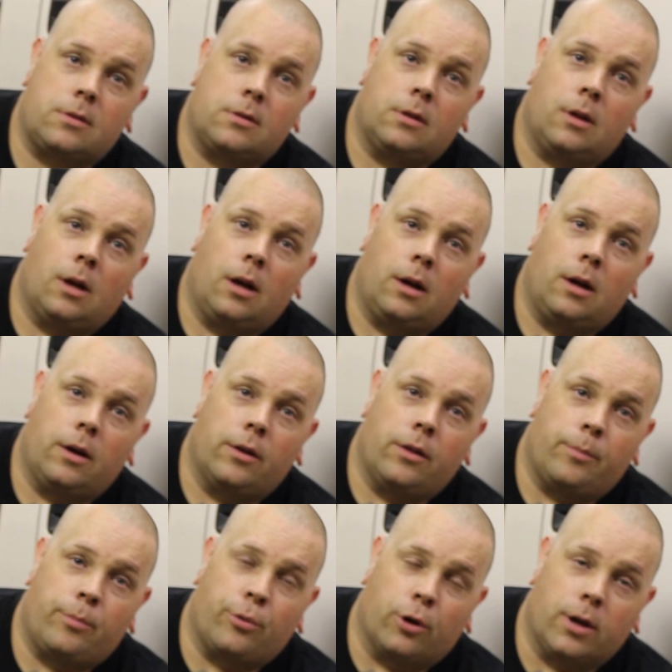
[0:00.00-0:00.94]

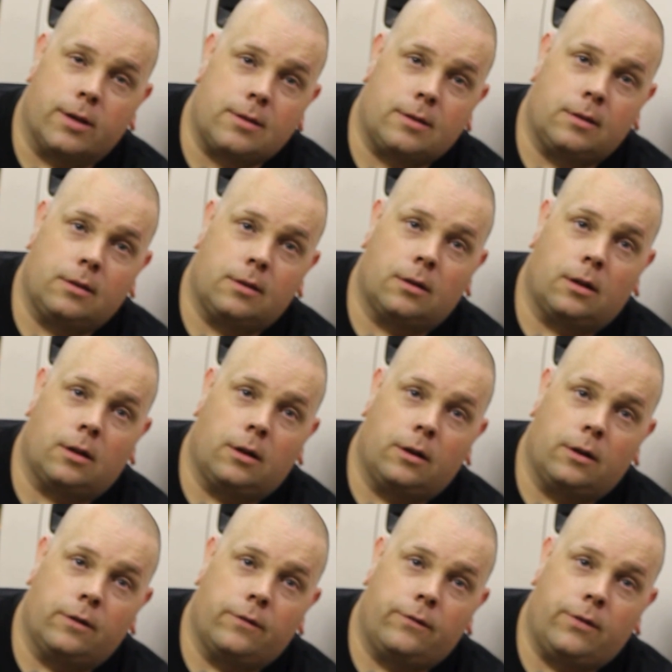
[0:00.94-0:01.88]
the president
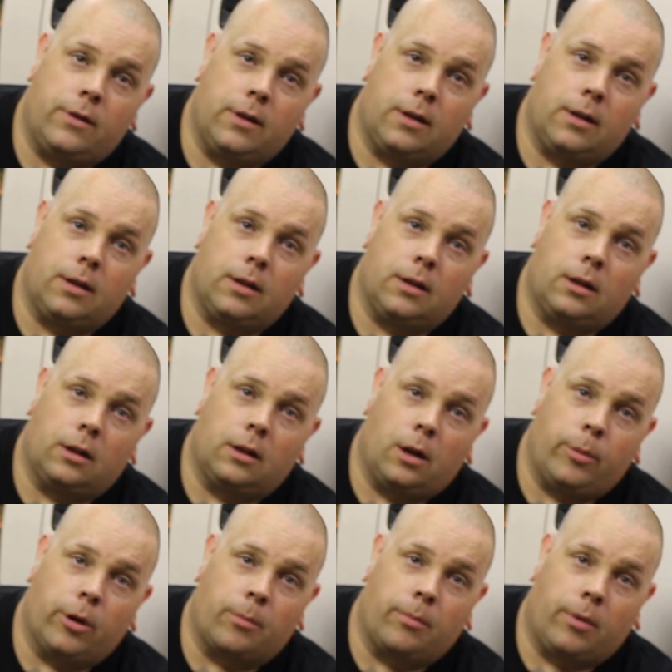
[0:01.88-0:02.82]
of the
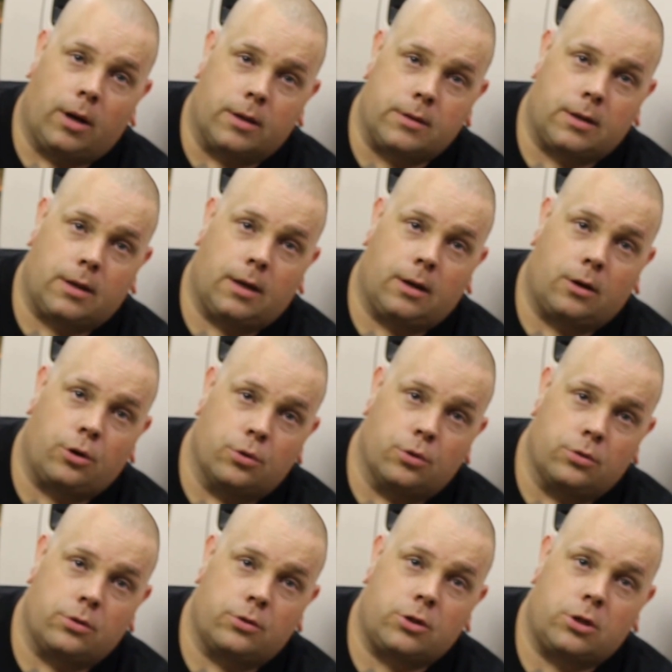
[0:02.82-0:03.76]
Lubbock Banzai
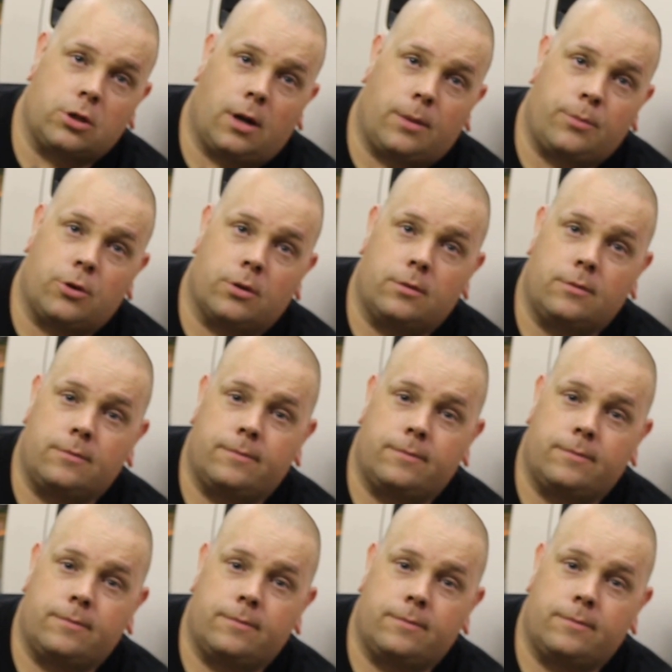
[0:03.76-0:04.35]
Cruisers chapter.